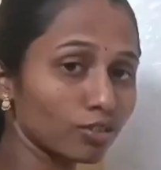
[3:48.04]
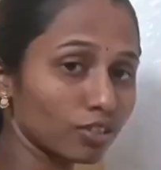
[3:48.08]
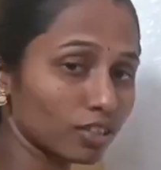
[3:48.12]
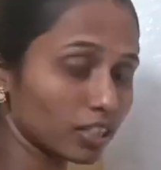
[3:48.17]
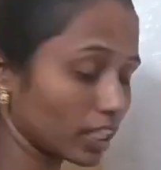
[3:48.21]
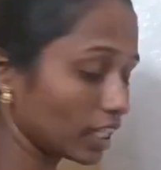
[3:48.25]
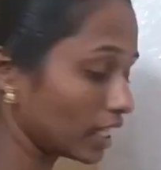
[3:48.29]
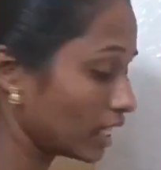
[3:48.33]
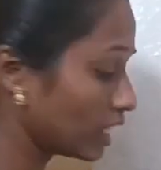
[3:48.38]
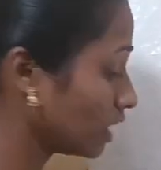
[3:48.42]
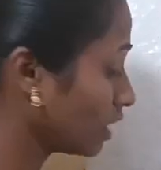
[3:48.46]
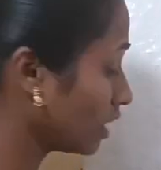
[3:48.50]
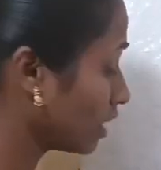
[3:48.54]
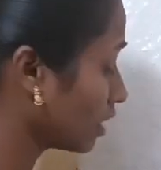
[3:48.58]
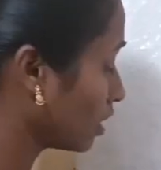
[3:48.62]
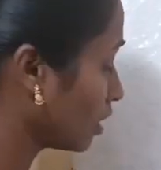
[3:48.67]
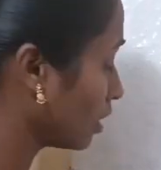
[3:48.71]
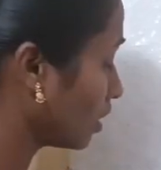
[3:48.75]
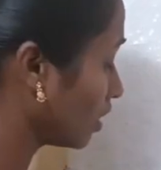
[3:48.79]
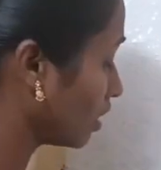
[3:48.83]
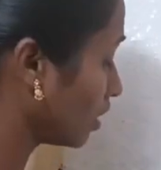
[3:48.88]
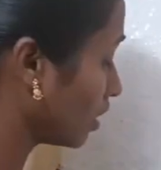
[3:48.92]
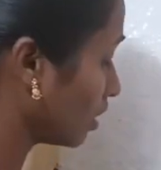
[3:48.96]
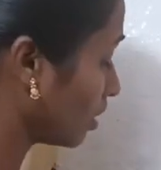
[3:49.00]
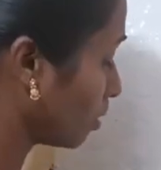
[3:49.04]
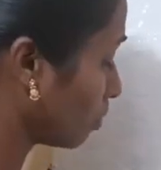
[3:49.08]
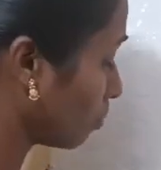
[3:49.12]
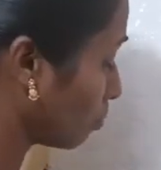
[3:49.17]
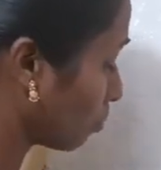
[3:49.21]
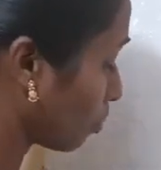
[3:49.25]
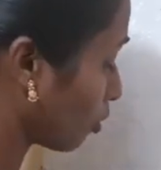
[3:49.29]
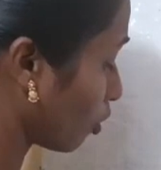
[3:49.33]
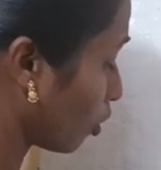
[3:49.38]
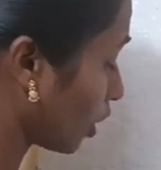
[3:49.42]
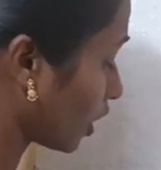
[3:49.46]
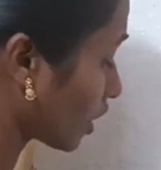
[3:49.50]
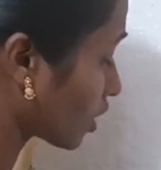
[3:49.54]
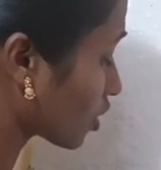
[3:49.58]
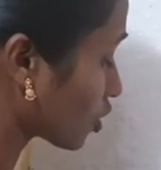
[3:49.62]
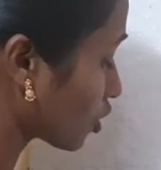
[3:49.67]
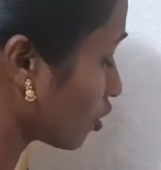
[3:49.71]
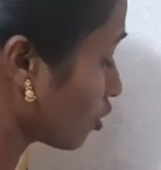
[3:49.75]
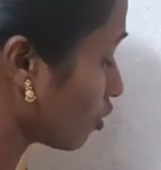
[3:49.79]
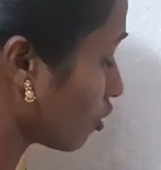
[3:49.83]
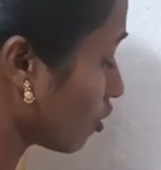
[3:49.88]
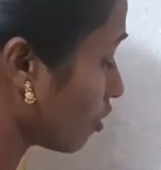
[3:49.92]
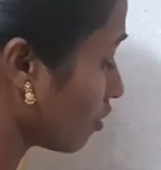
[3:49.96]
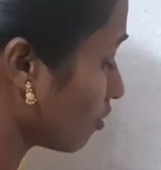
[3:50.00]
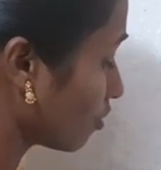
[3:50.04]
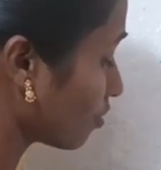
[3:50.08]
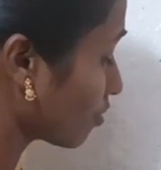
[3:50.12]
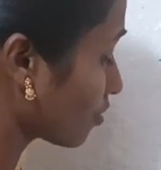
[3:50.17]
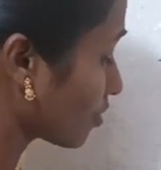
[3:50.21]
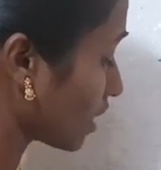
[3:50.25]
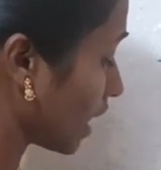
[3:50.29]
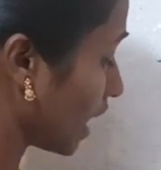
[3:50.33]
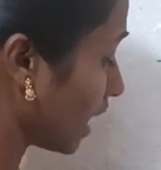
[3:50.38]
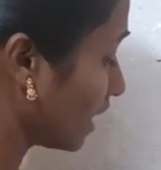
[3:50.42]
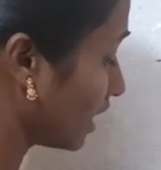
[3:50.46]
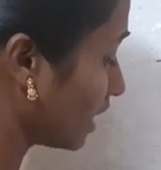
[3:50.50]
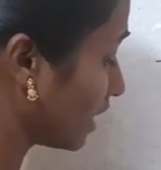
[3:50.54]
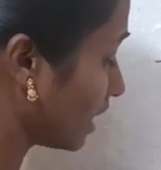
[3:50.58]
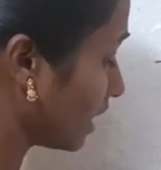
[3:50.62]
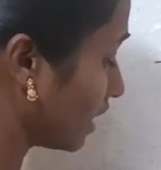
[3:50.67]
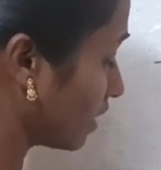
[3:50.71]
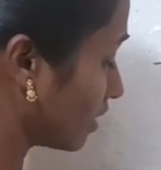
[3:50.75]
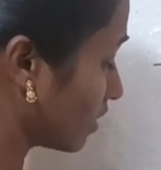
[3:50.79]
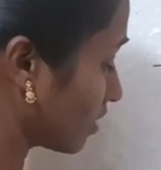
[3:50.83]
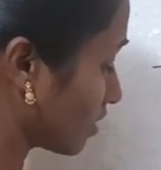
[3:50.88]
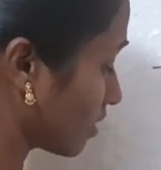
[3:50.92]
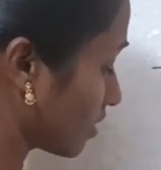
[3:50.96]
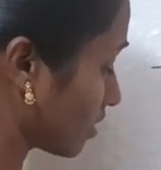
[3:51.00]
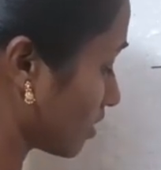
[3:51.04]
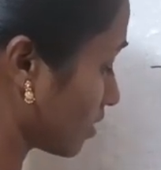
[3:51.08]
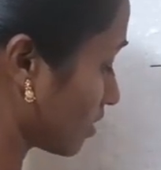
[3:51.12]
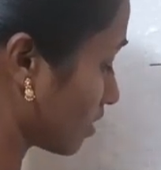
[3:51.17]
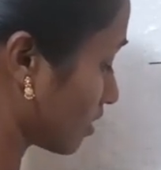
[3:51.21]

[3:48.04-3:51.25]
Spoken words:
see production of side tillers.